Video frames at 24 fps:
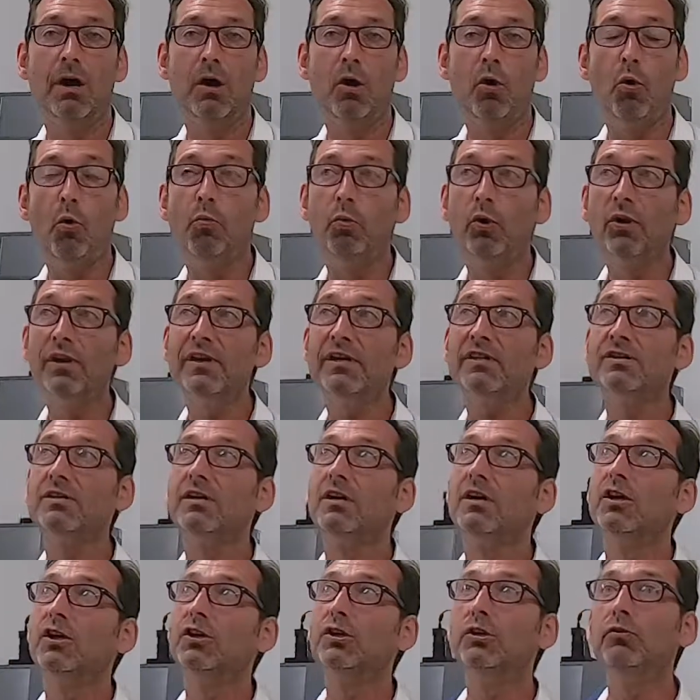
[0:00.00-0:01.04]
What is
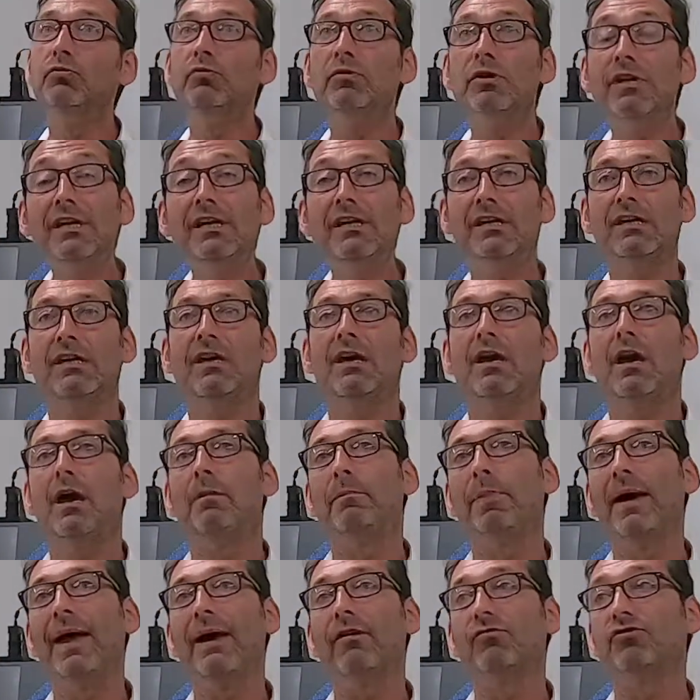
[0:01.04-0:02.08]
unique
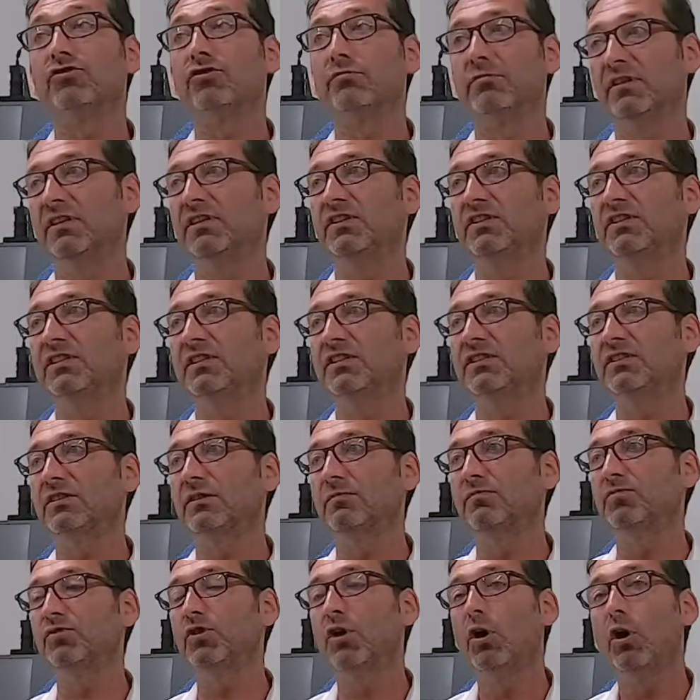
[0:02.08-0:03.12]
about some of these
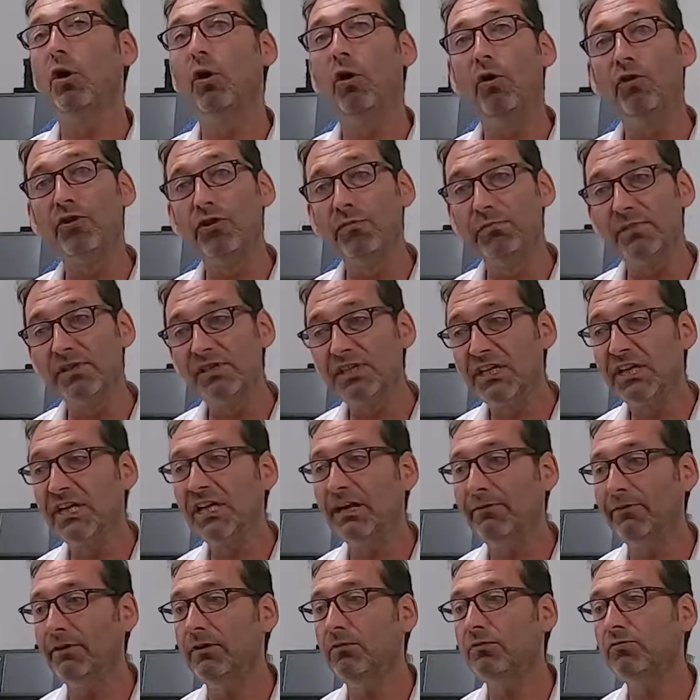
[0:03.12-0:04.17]
systems are the
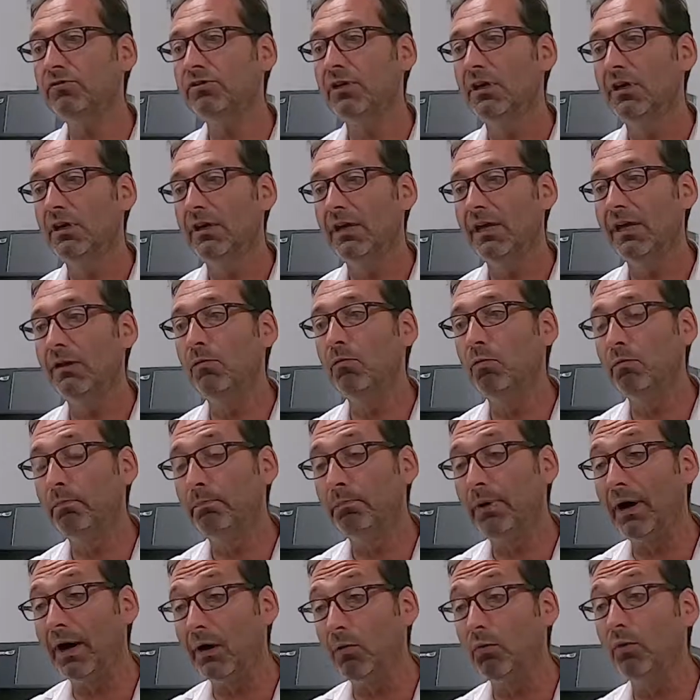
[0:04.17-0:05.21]
materials
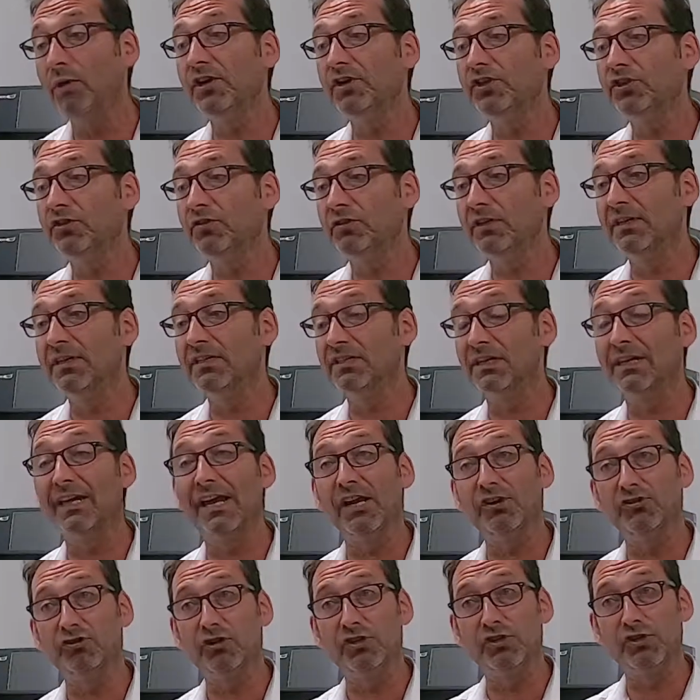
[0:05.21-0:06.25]
by which these
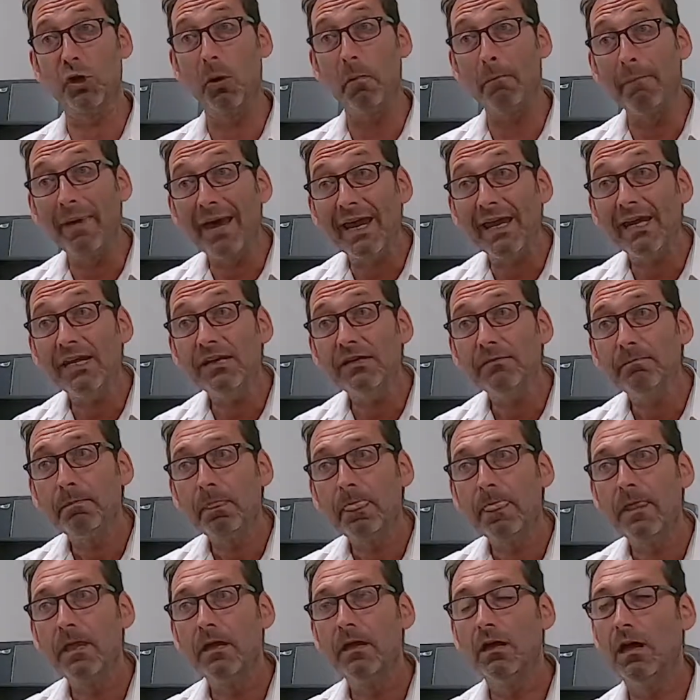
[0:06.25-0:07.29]
electrodes are made,
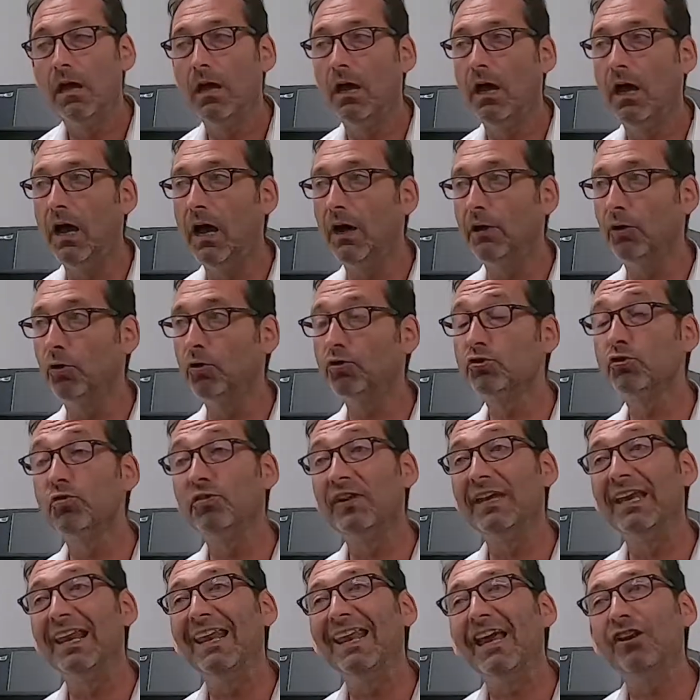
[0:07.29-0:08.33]
and also
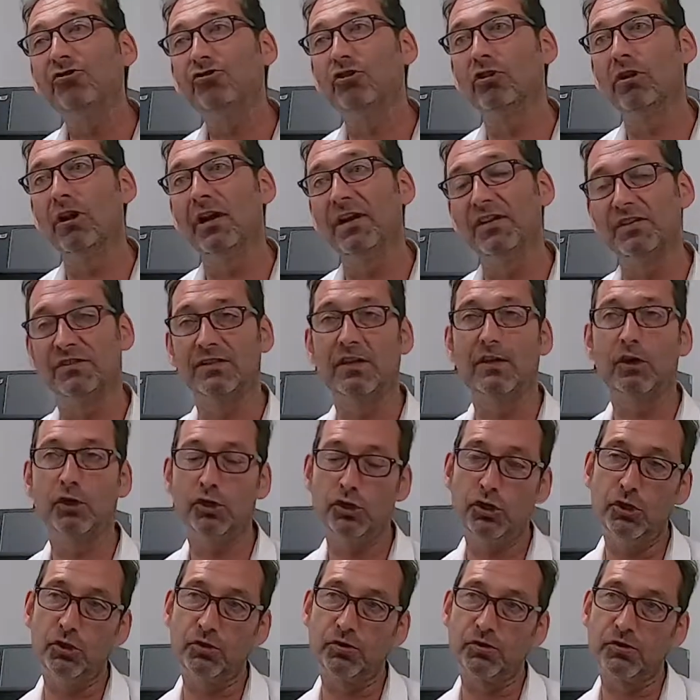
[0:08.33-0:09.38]
the electrolytes that are
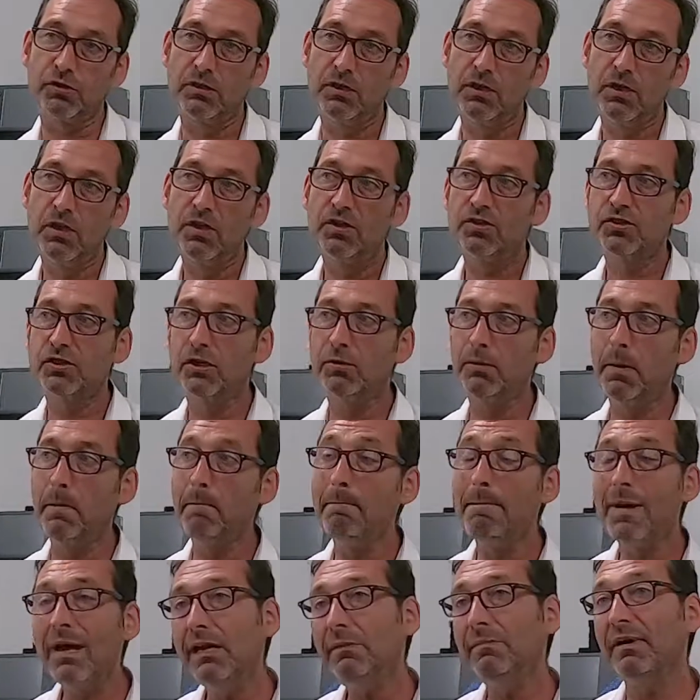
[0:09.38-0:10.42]
used. So in
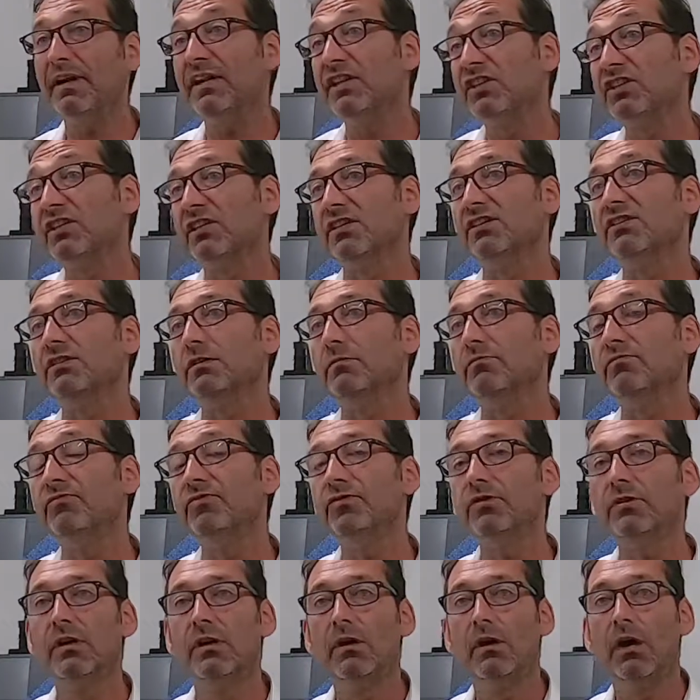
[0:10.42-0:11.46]
many systems,
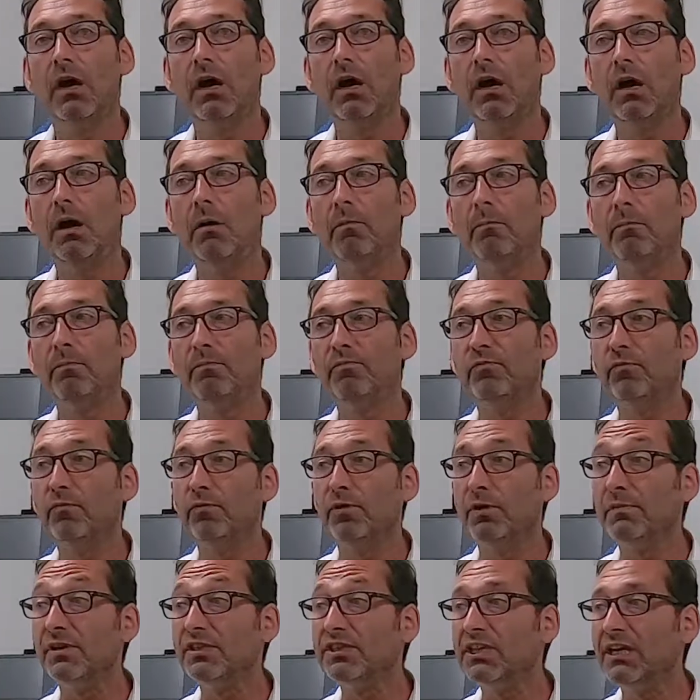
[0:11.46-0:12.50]

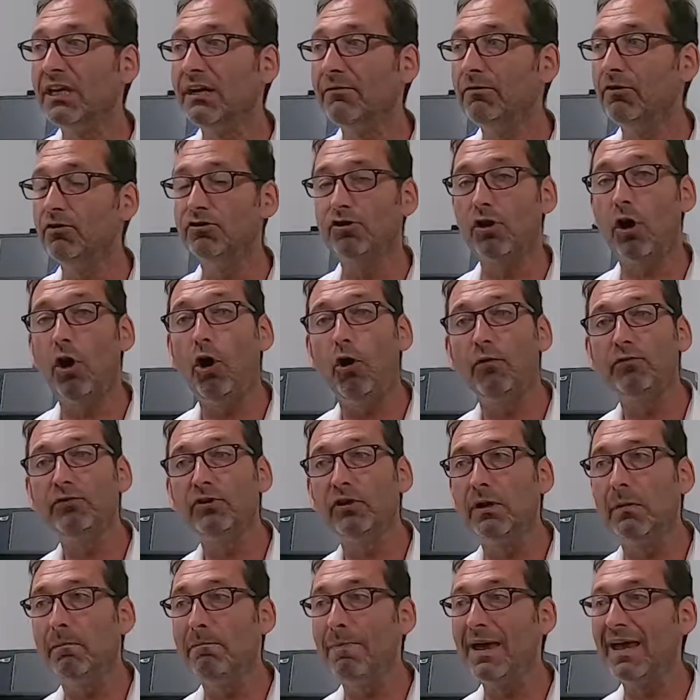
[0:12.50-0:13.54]
the materials
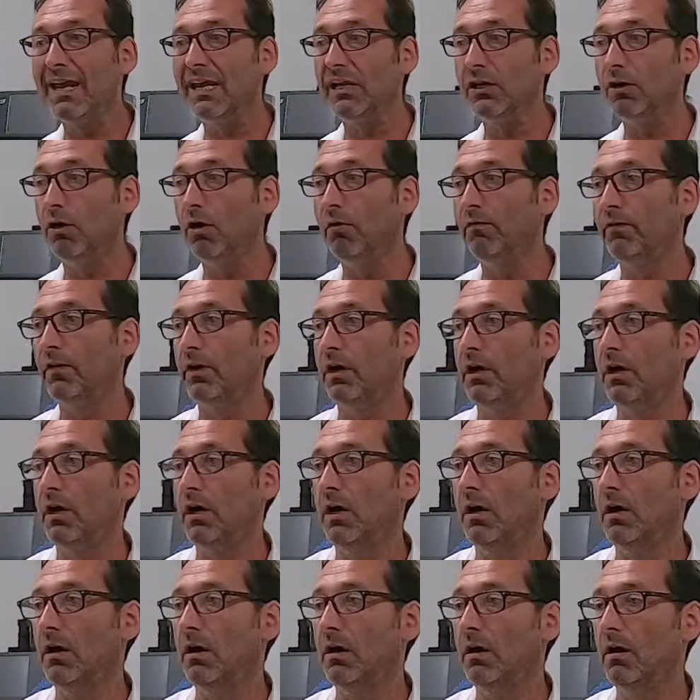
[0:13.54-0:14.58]
often are made of
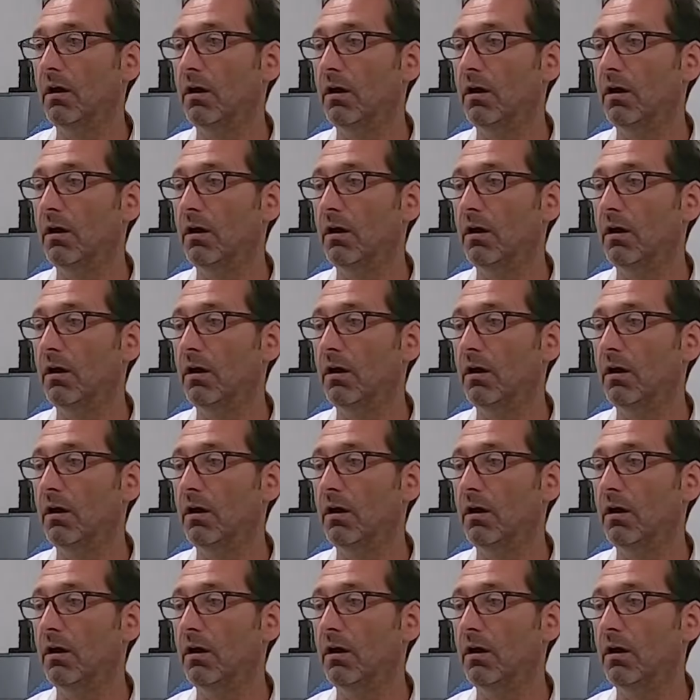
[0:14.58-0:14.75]
a